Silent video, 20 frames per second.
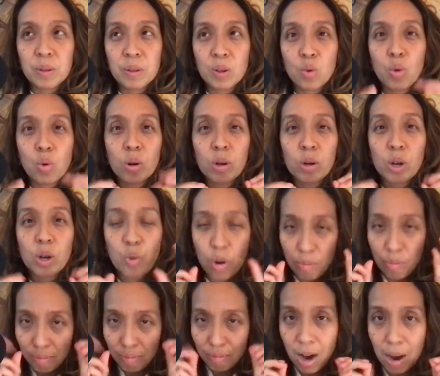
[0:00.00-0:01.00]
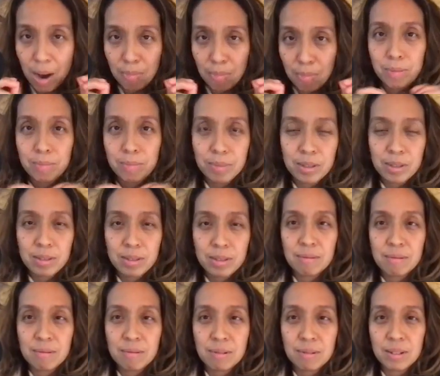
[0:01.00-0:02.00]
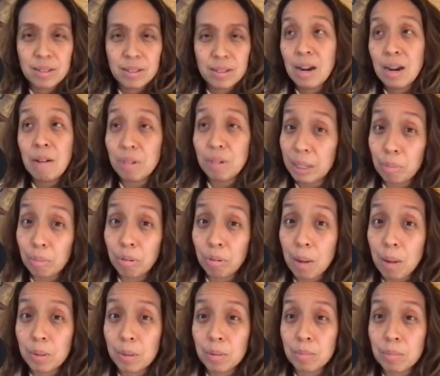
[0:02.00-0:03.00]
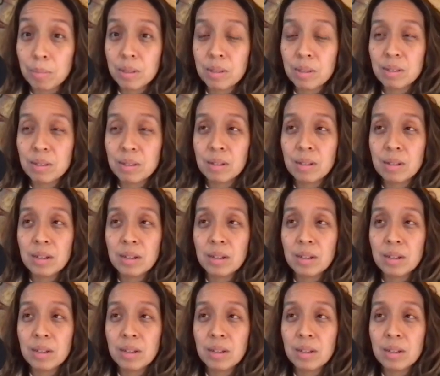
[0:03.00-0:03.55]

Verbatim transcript: quote unquote problems. They're not really problems.